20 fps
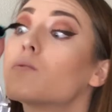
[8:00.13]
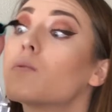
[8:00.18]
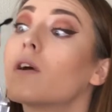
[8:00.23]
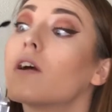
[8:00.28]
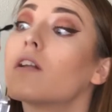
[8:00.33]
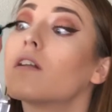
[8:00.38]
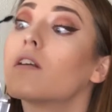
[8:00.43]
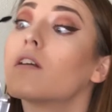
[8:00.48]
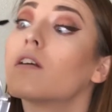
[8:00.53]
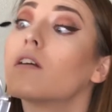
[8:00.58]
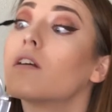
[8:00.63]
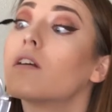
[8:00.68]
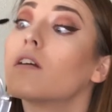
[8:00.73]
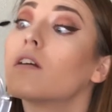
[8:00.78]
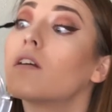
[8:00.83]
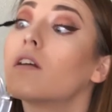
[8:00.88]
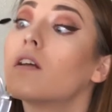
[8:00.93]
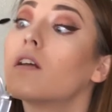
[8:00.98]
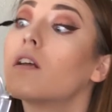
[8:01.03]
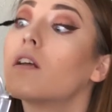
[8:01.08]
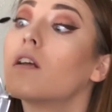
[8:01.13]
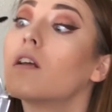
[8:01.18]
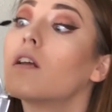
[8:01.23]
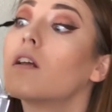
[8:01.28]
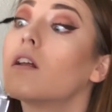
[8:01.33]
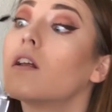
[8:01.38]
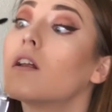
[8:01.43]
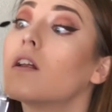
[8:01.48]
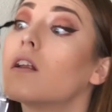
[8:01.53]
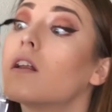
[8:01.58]
when
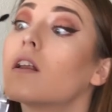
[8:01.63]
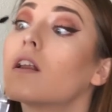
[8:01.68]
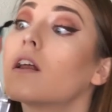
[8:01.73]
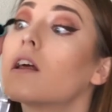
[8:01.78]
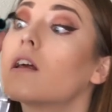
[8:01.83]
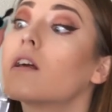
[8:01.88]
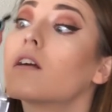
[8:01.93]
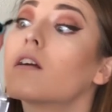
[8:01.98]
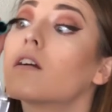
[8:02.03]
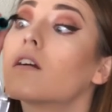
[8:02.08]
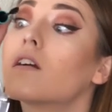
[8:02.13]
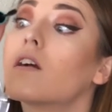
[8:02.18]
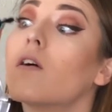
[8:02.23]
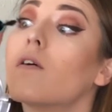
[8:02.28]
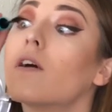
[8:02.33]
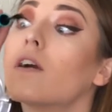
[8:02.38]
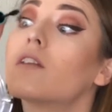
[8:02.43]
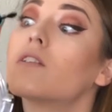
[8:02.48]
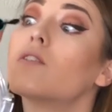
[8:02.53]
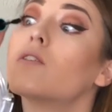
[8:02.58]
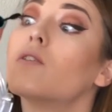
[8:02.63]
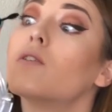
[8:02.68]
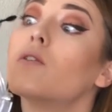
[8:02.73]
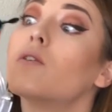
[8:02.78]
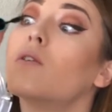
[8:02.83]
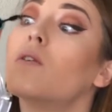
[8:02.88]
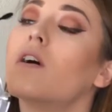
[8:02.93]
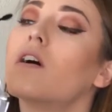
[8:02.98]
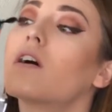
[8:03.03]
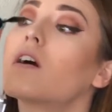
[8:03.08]
like going
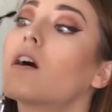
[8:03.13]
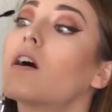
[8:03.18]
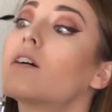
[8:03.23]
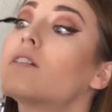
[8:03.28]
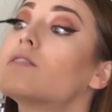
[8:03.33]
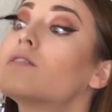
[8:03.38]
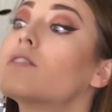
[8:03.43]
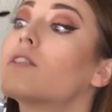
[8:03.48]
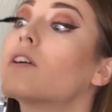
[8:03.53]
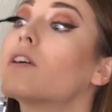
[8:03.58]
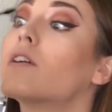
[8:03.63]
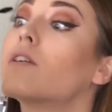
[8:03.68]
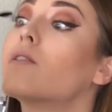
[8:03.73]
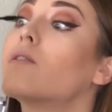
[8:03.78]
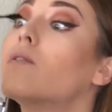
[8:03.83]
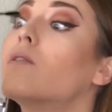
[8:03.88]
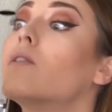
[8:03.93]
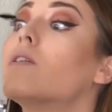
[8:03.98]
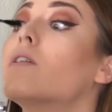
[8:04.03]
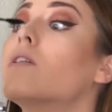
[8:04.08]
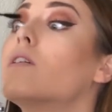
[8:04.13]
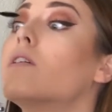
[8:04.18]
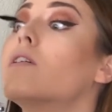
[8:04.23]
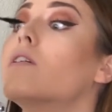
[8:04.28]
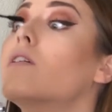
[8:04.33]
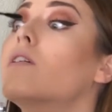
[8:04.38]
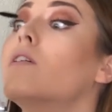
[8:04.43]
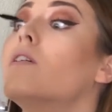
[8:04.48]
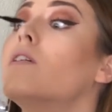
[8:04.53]
to a concert, or